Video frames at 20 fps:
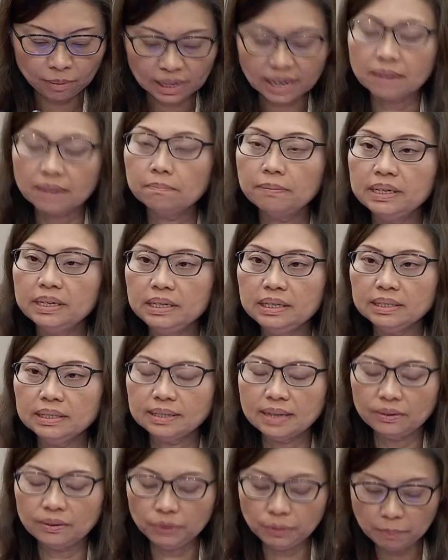Companies
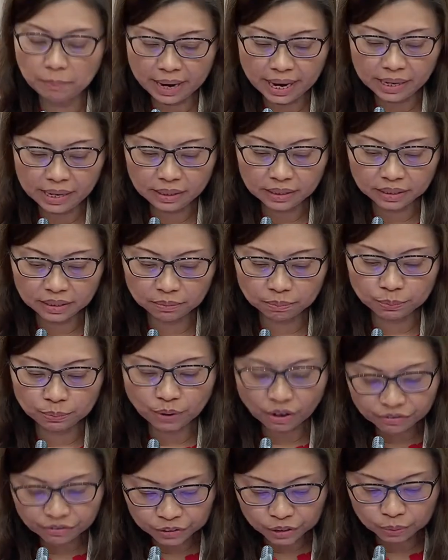that remained
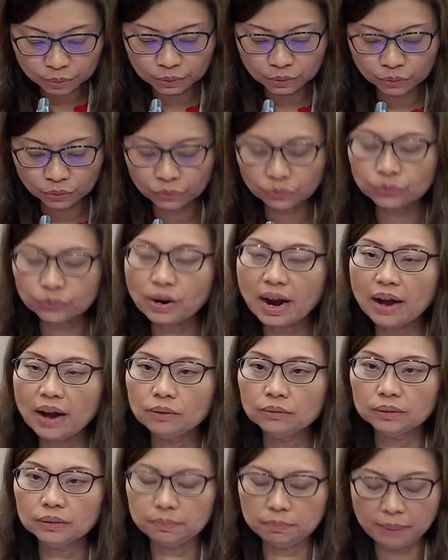profitable
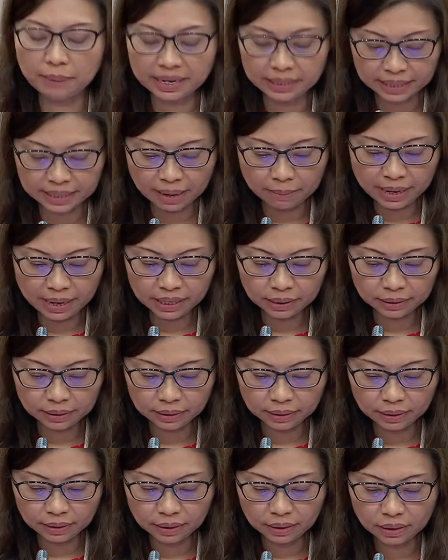throughout the pandemic,
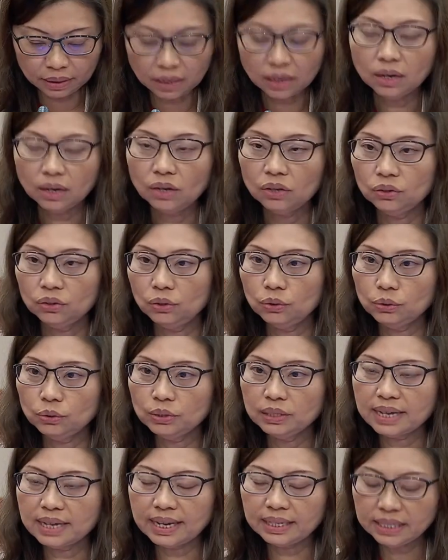
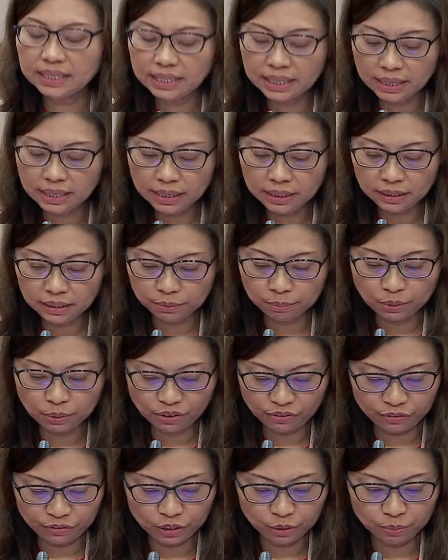those that turned
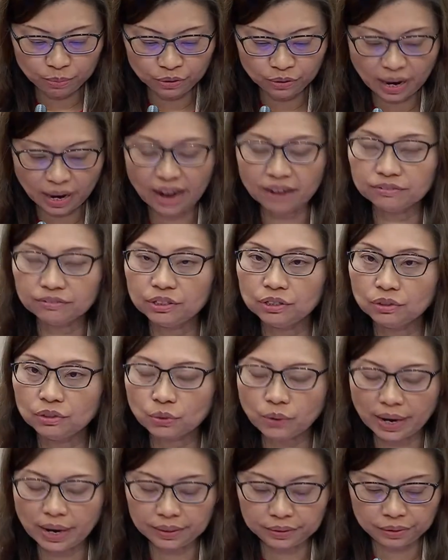profitable after the
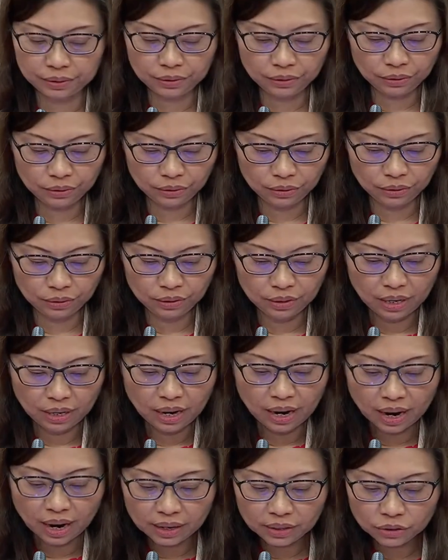crisis,
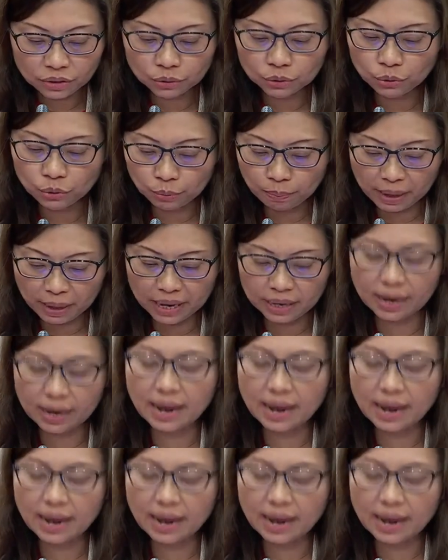and those who paid